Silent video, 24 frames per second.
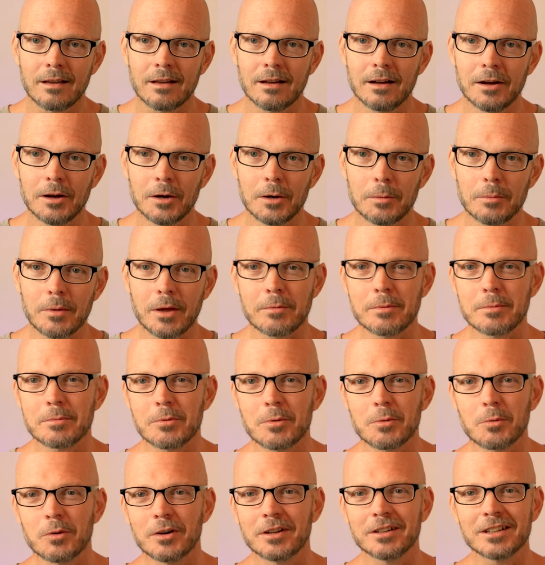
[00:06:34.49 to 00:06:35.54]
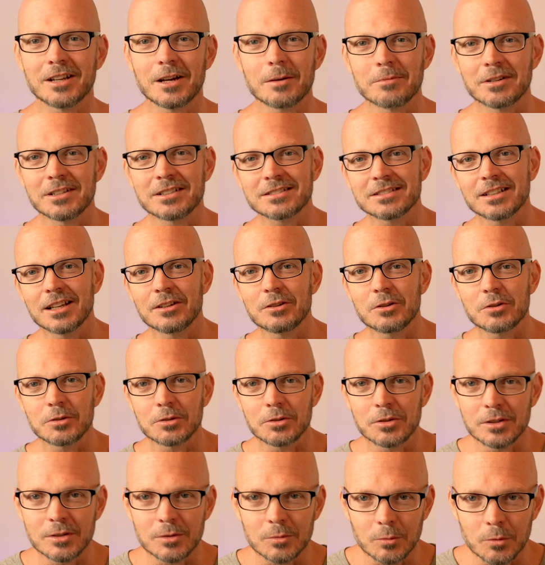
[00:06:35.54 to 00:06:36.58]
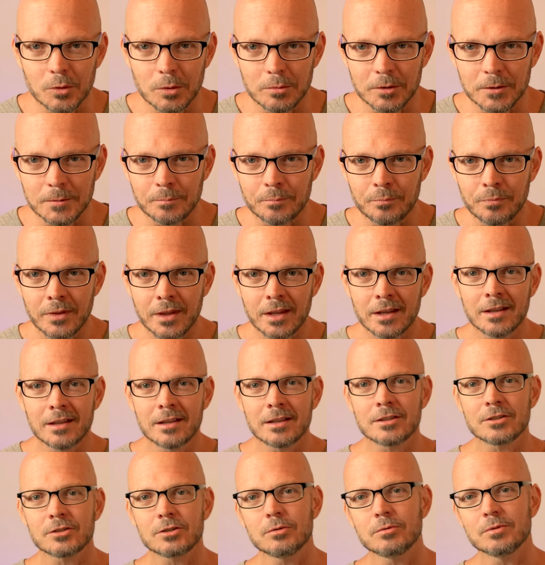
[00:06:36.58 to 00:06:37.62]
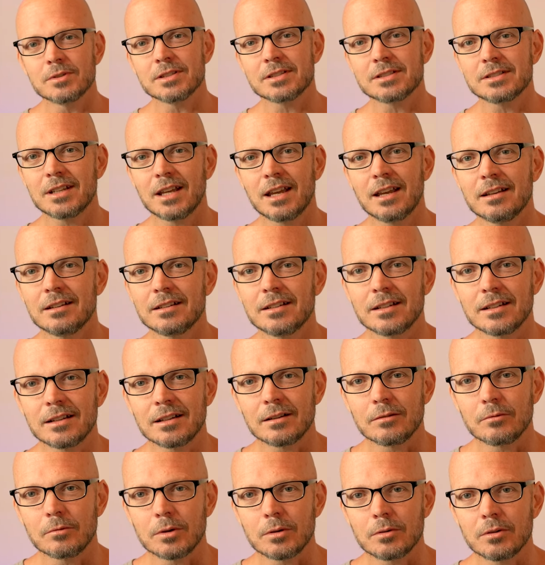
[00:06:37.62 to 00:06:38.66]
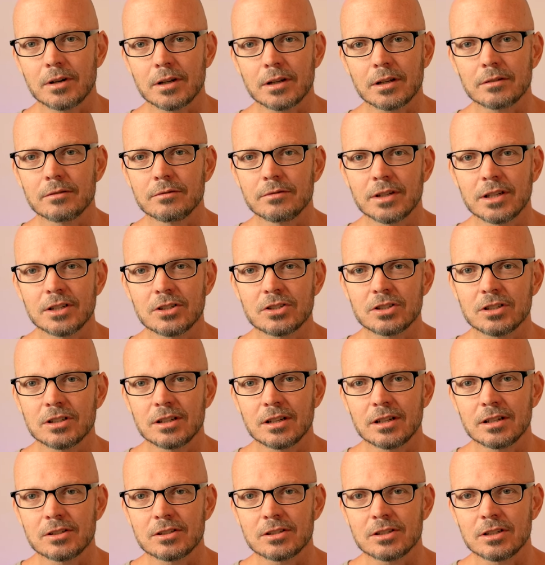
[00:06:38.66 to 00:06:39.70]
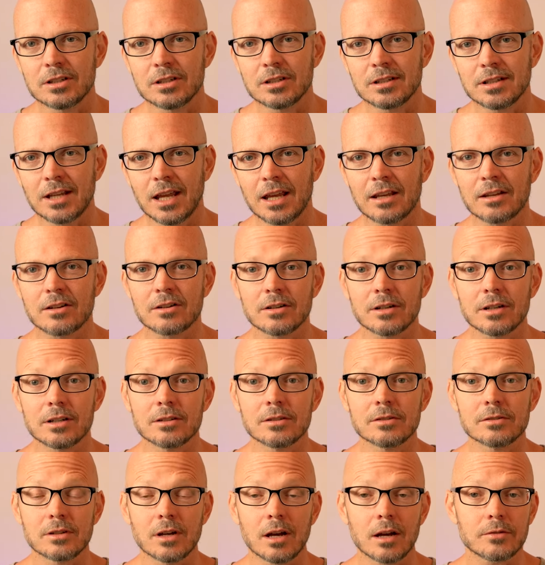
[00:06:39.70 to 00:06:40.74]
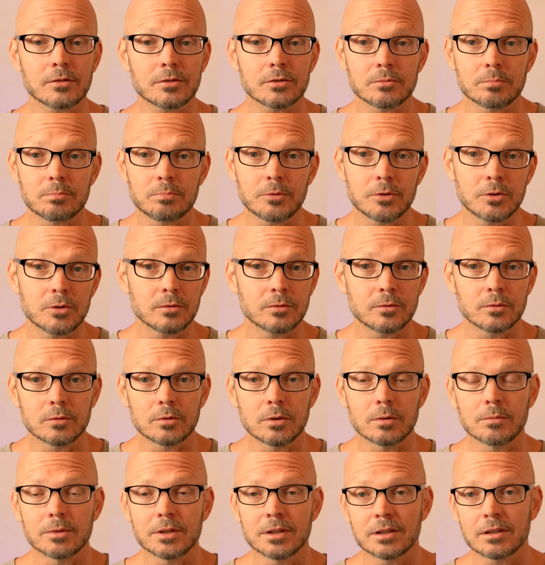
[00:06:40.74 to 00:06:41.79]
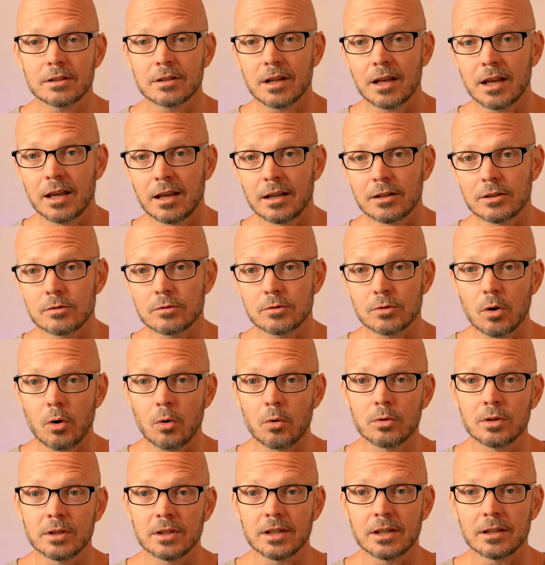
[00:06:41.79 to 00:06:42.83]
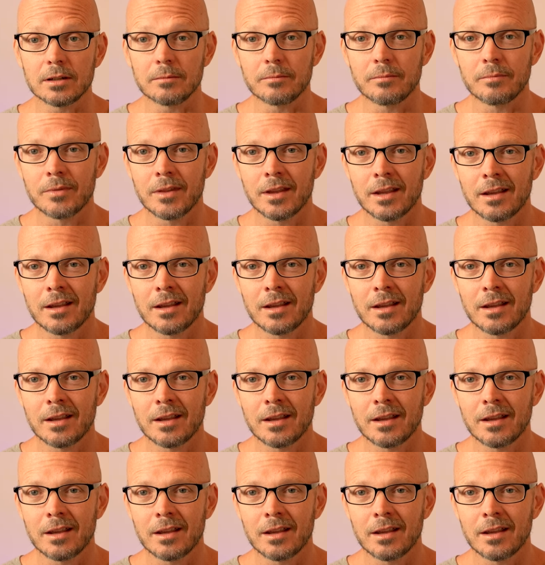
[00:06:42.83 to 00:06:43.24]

Um, I remember one time I said to this woman, she was standing. We were at a convention, and she had taken her heels off. She was a beautiful woman, and she was holding them.